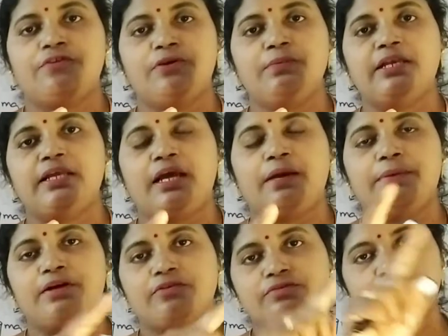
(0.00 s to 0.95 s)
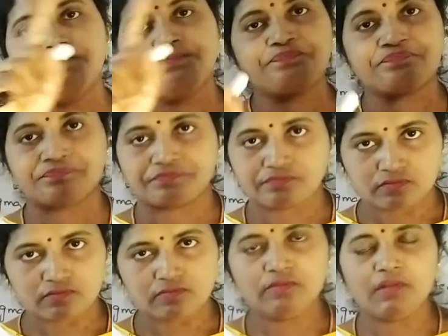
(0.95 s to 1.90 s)
female gamete of the
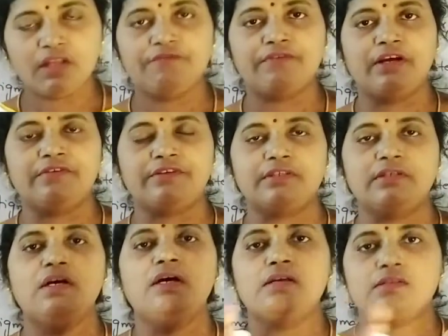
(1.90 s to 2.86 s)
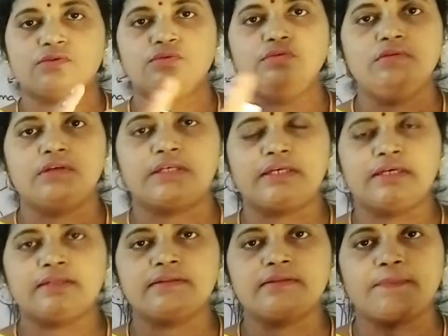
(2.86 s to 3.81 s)
flower. So
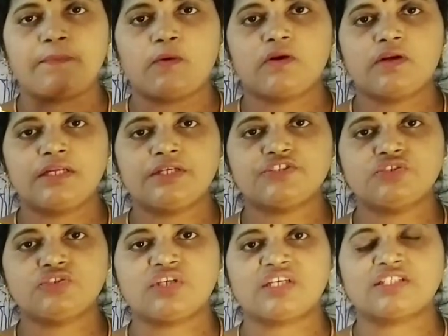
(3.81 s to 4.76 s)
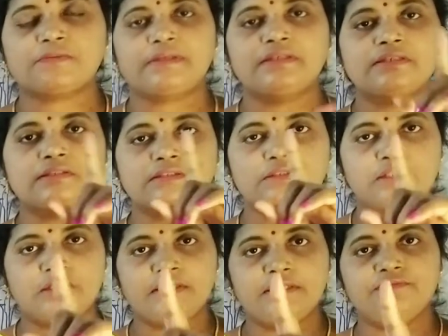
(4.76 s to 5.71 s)
here the pollination takes place
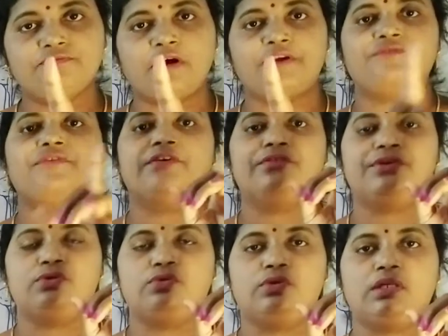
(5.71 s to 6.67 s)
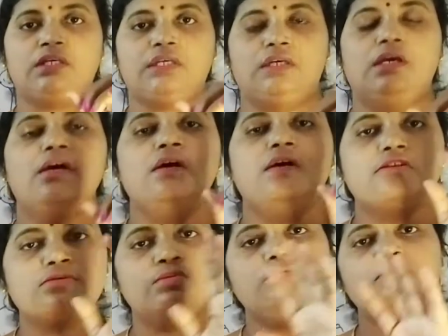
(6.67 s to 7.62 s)
in one flower only.
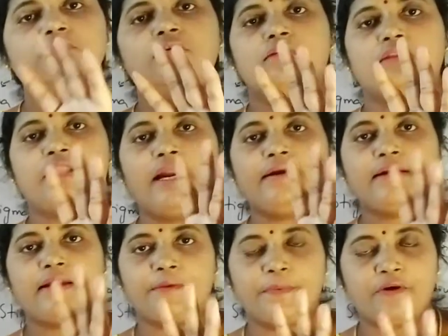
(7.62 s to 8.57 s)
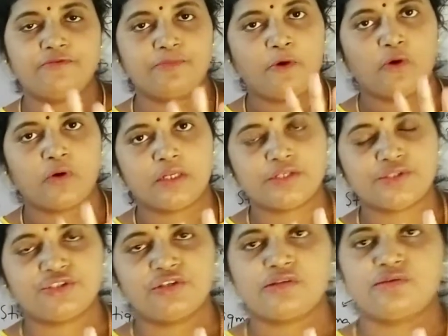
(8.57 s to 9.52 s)
So that type of
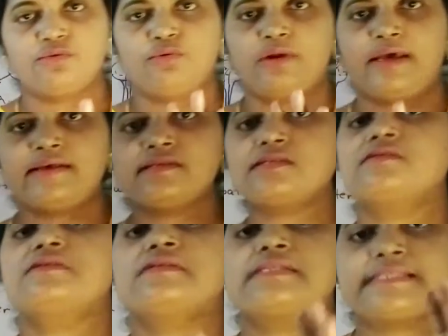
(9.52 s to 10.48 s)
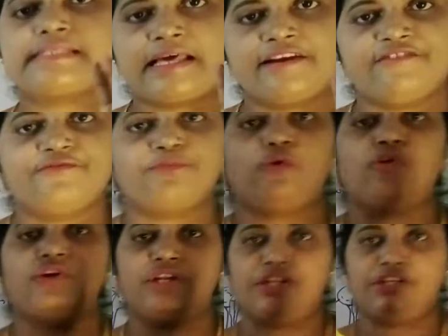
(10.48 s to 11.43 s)
pollination is known as
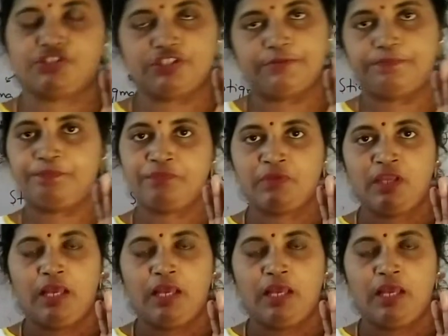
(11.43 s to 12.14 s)
self-pollination.